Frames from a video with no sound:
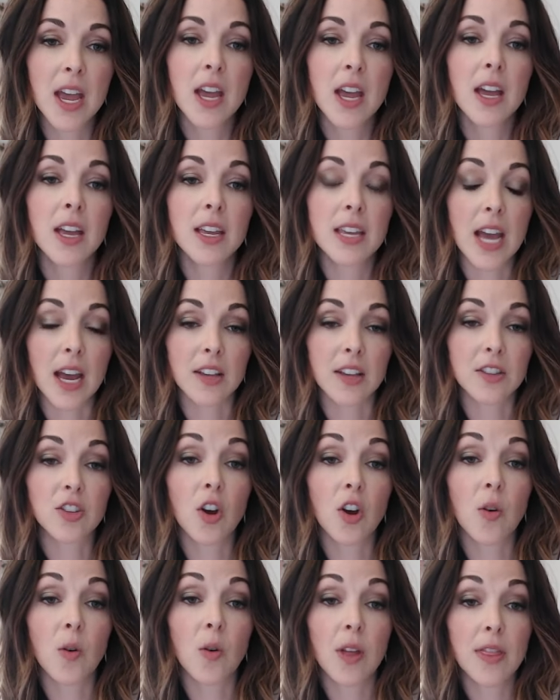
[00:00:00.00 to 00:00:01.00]
Yeah,
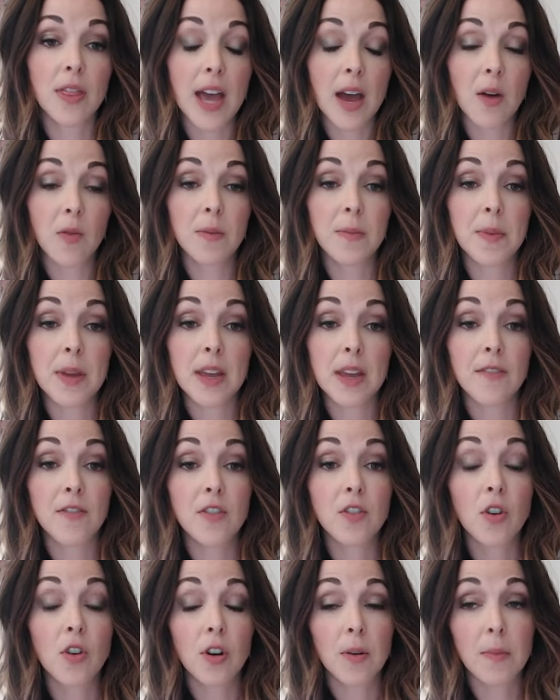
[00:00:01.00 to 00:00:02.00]
so that would be, if
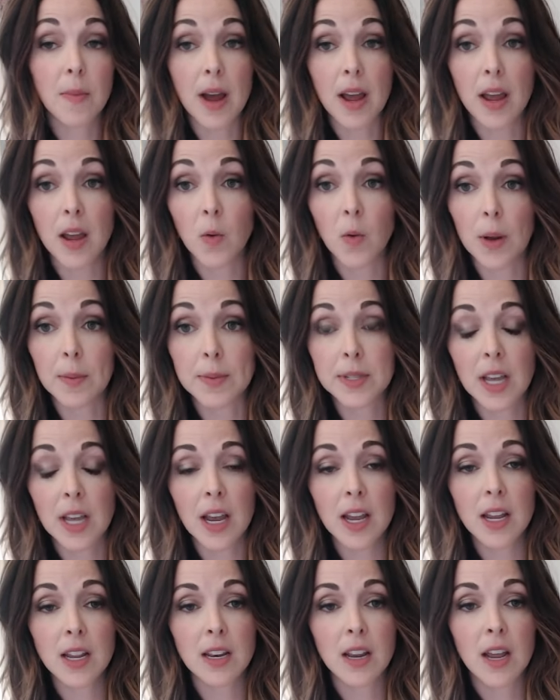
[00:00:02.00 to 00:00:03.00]
you go to my
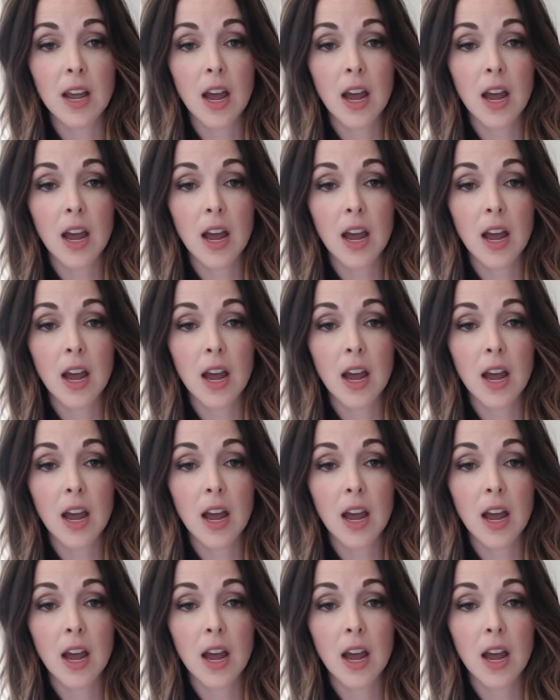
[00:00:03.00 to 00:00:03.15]
website,